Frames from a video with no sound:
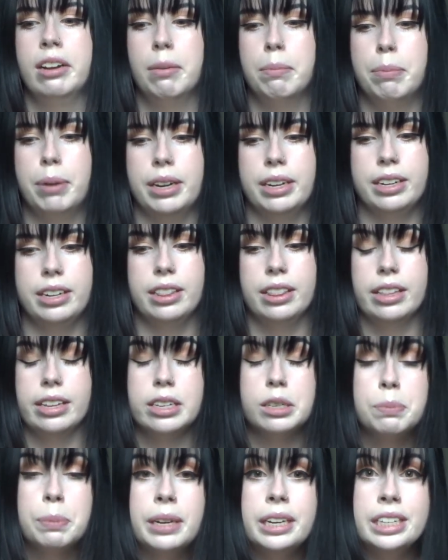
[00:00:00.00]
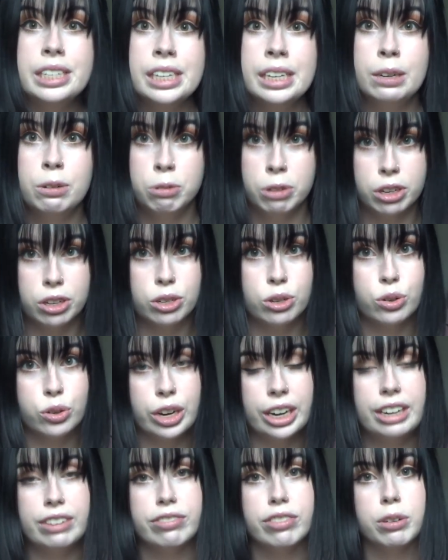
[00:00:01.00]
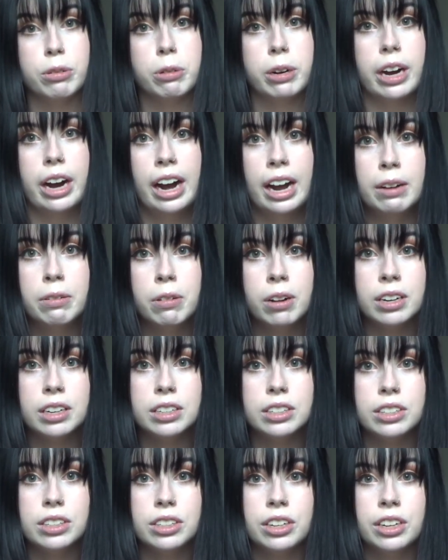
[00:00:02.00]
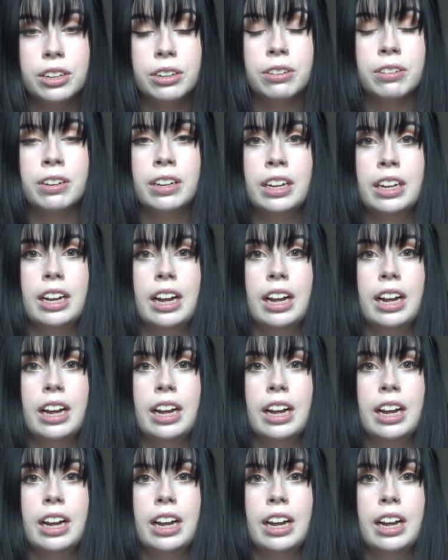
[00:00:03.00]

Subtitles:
But this PC works great for what I wanted to do.